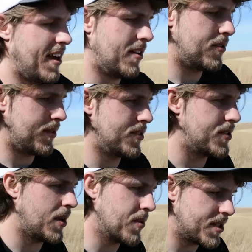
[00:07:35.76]
I don't
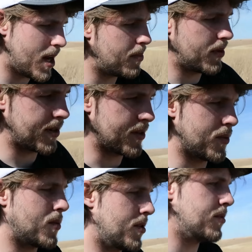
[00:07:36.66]
understand what's happening to the
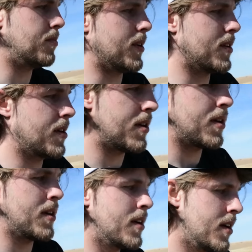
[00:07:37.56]
world, but
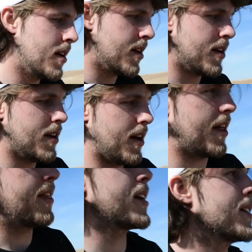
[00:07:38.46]
I
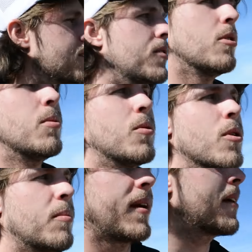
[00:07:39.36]
think it's global
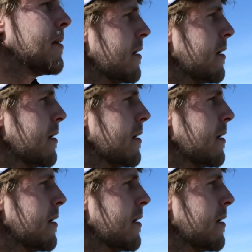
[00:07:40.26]
warming.